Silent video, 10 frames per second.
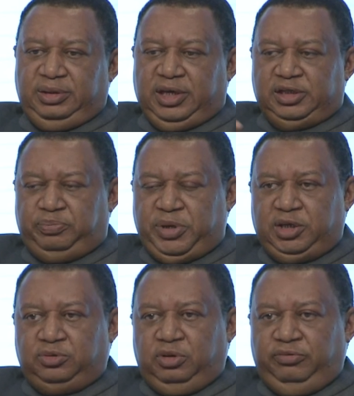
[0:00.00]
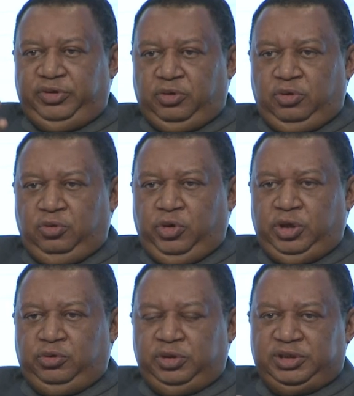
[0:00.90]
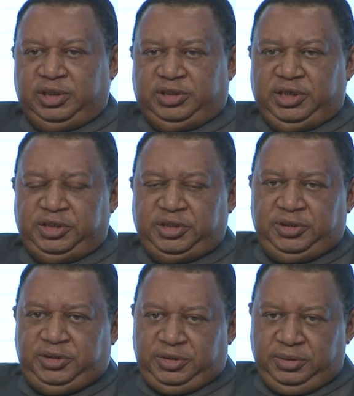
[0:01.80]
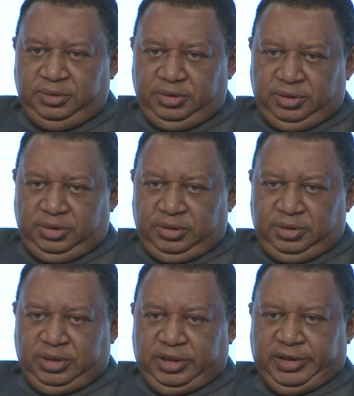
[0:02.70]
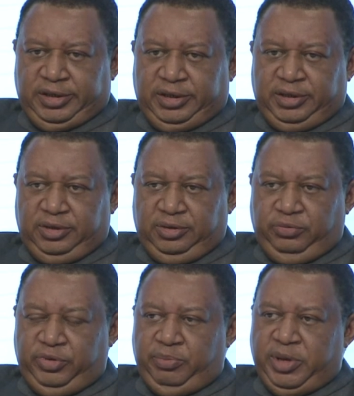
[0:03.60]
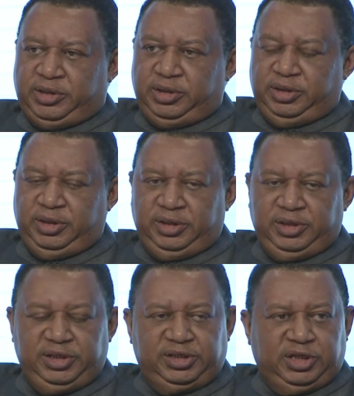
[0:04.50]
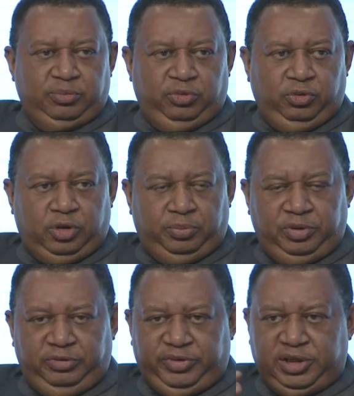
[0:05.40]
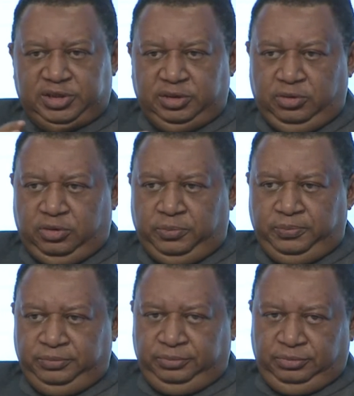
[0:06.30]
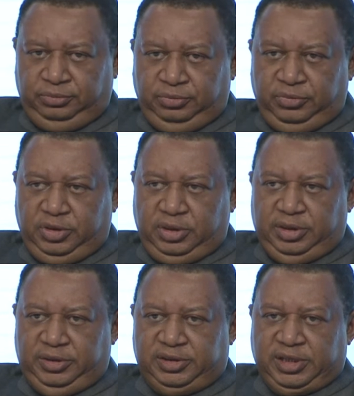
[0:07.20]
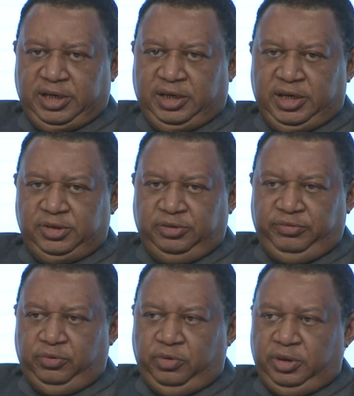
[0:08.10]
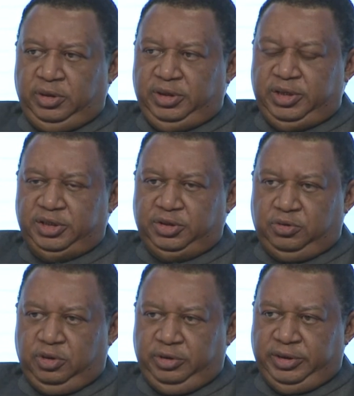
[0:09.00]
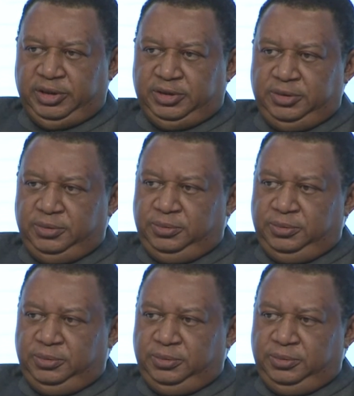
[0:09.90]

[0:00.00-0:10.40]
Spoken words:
as part of the ongoing consultations, we met in Istanbul a couple of days ago in the sidelines of the World Energy Congress.